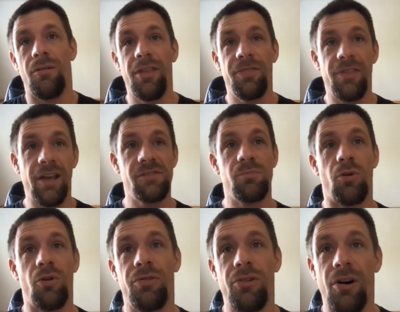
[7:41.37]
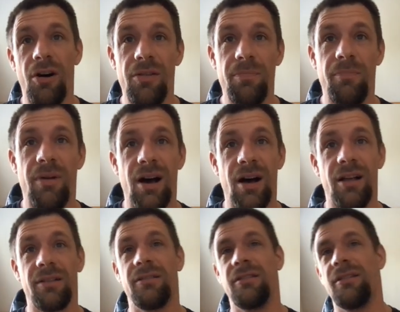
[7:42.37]
It takes more thought, but
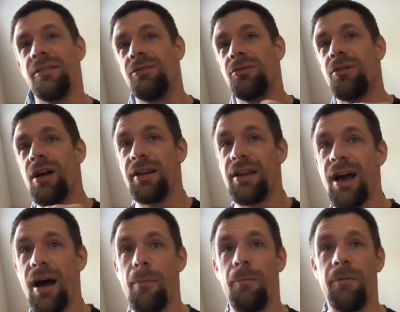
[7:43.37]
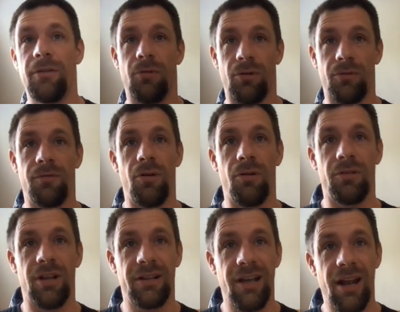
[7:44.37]
you end up with workflow
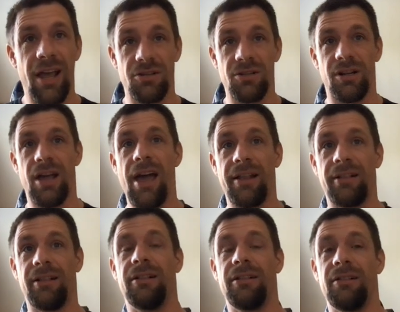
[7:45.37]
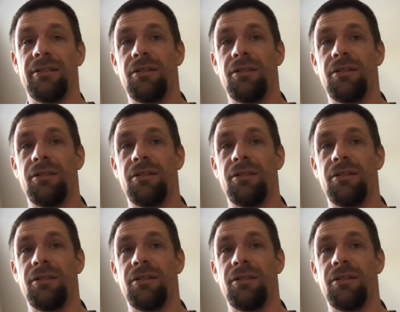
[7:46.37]
that can actually handle